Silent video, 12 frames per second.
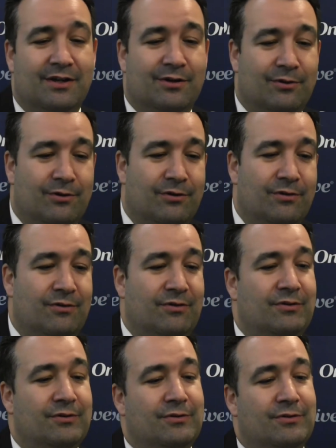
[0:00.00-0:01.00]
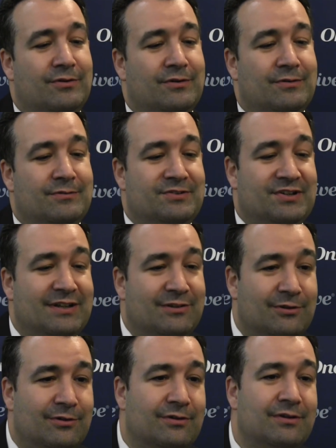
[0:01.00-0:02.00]
or you know a
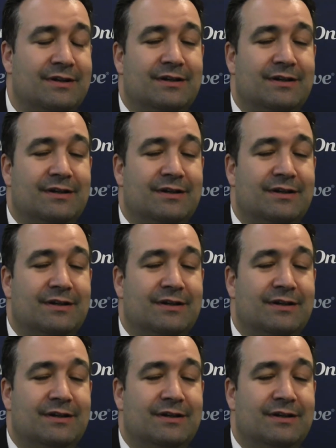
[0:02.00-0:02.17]
gentle